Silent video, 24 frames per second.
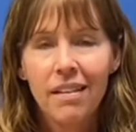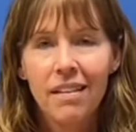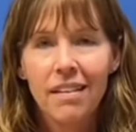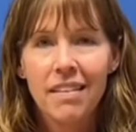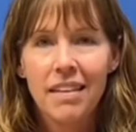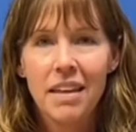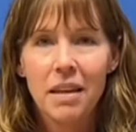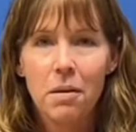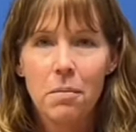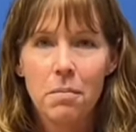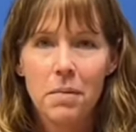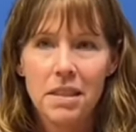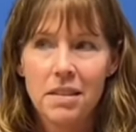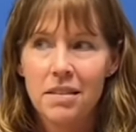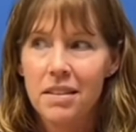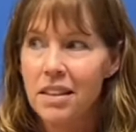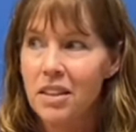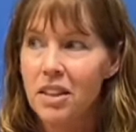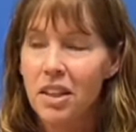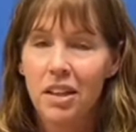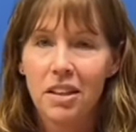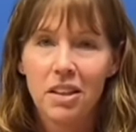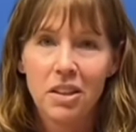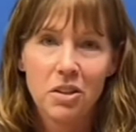the amazing
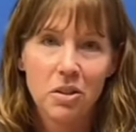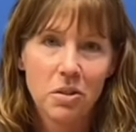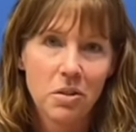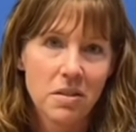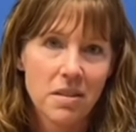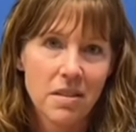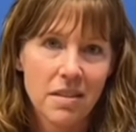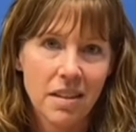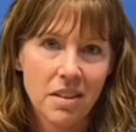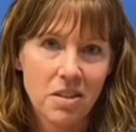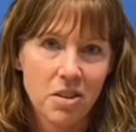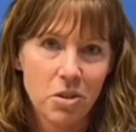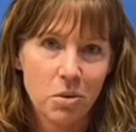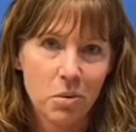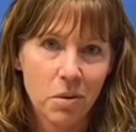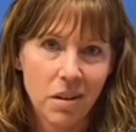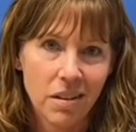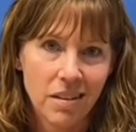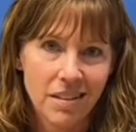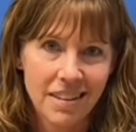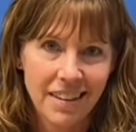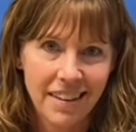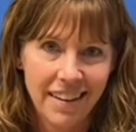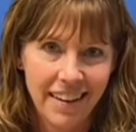young adults that you
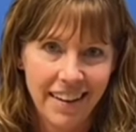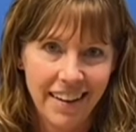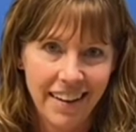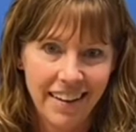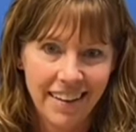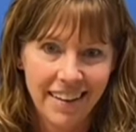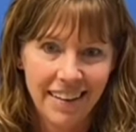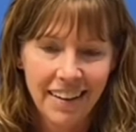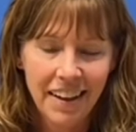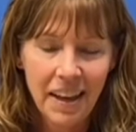are today.